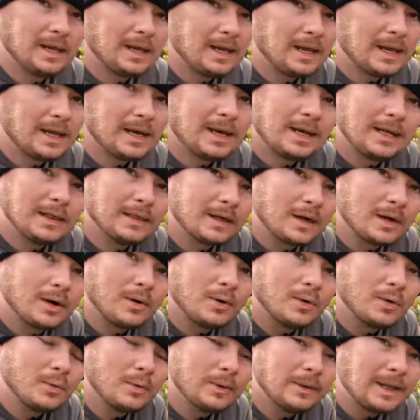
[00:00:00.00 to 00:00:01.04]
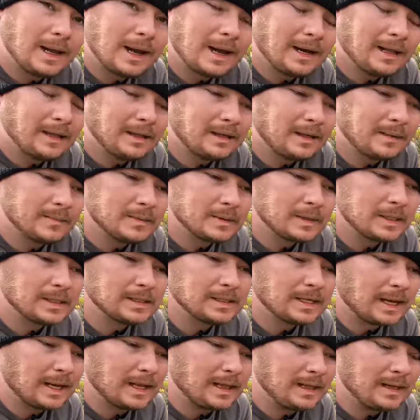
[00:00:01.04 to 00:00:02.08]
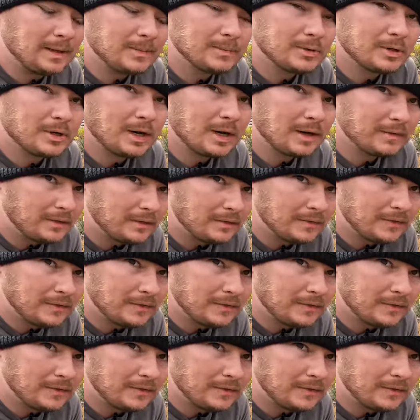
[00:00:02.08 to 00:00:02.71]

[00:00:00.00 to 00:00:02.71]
it in the hole with the alliums because alliums are heavy